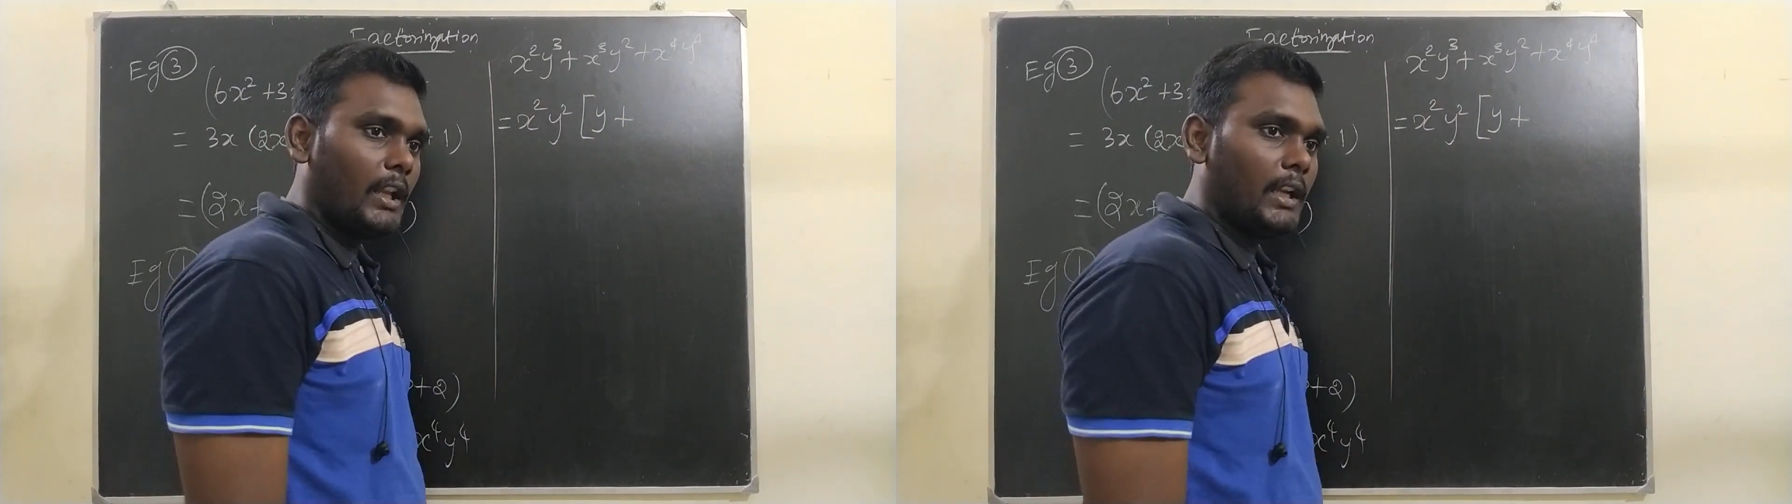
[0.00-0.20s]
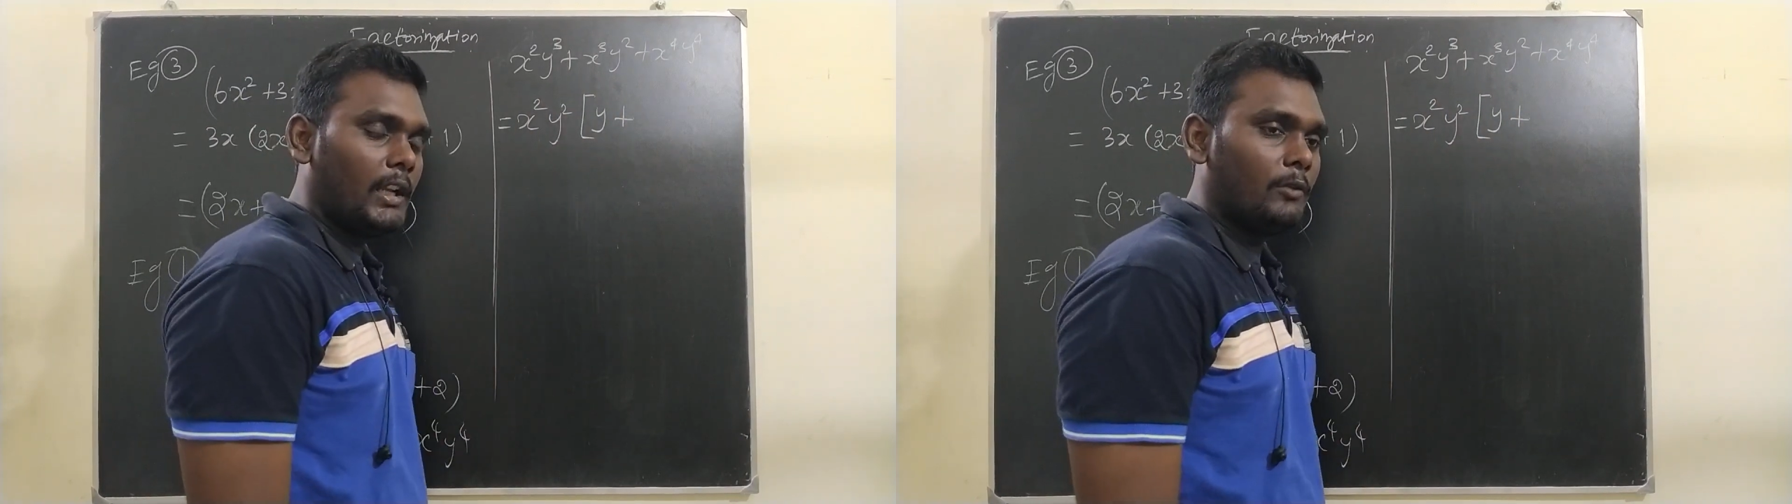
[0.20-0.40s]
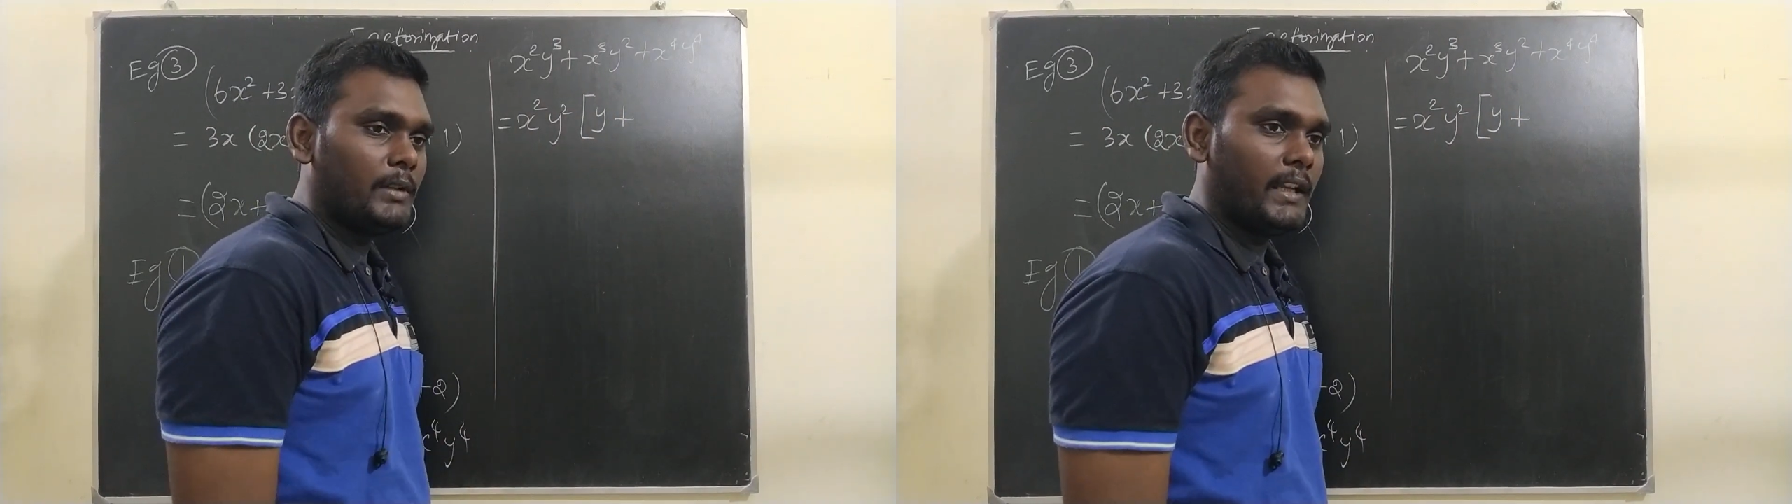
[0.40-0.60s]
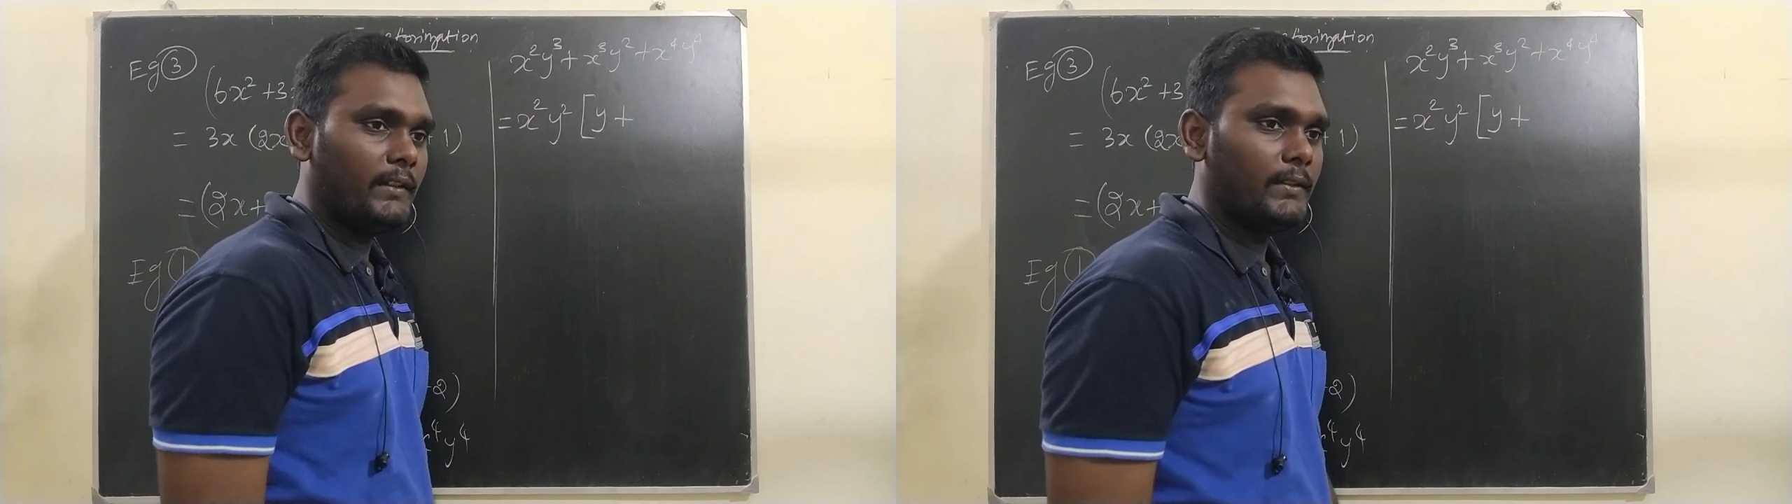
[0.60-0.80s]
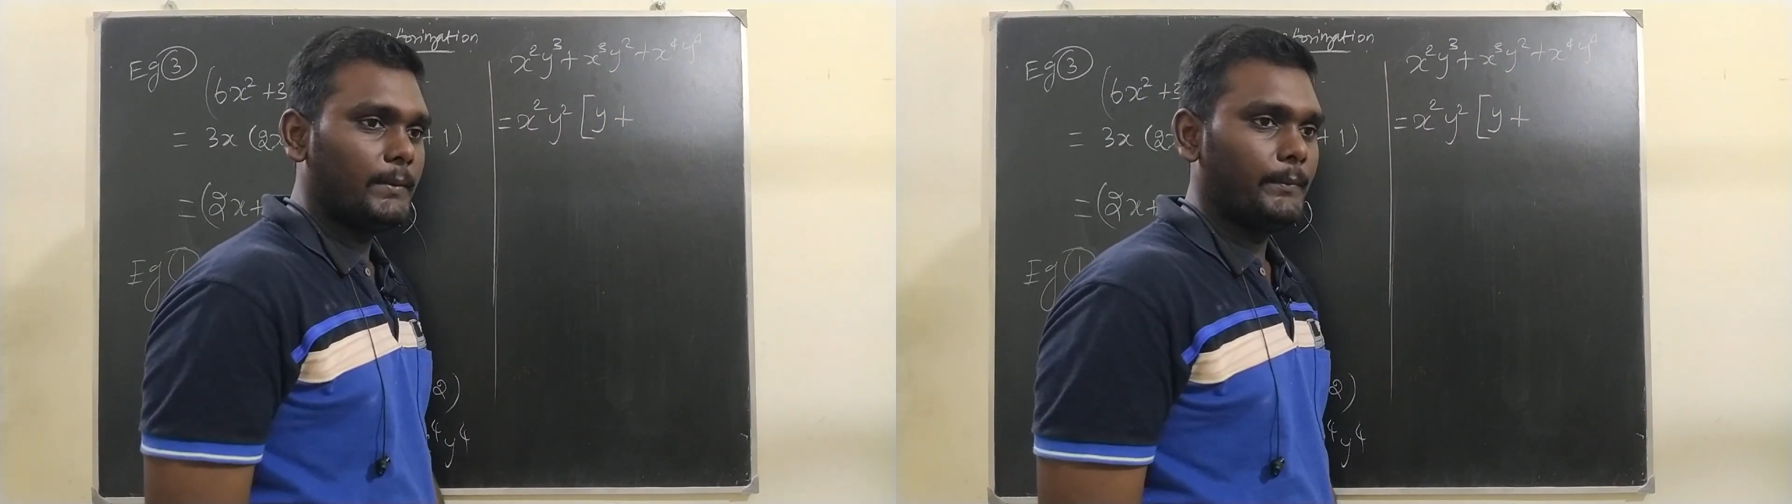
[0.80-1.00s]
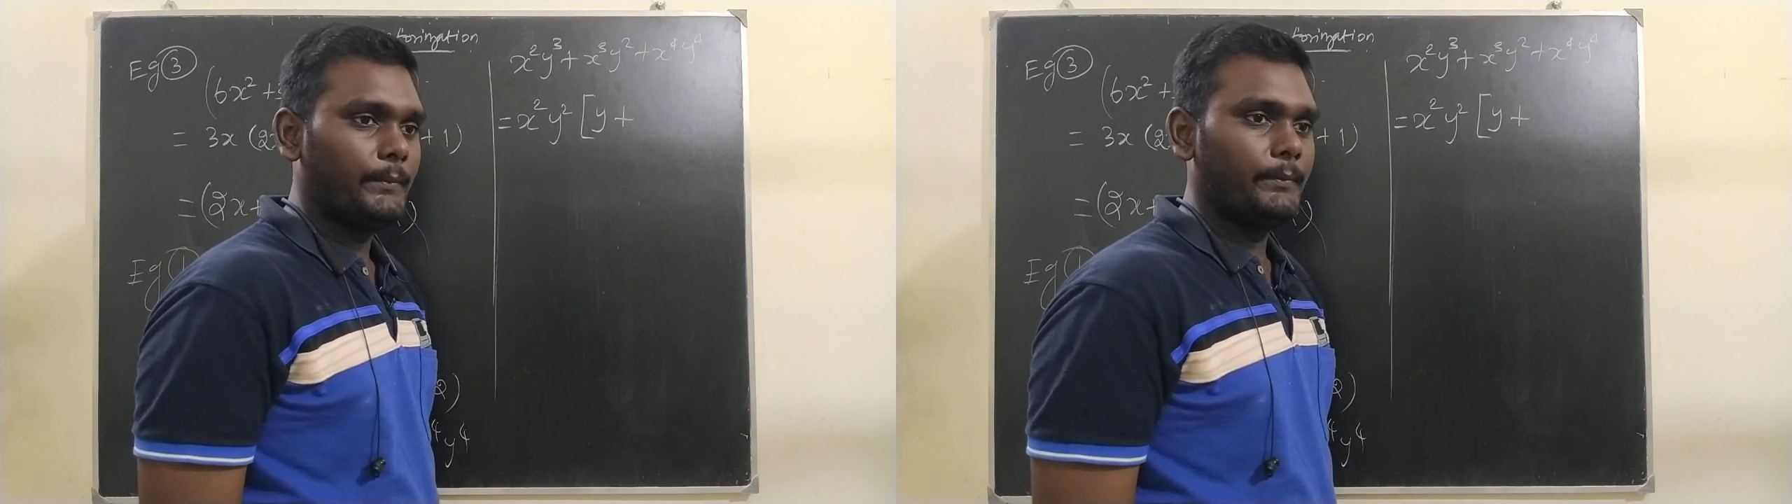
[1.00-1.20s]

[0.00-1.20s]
have taken how many x?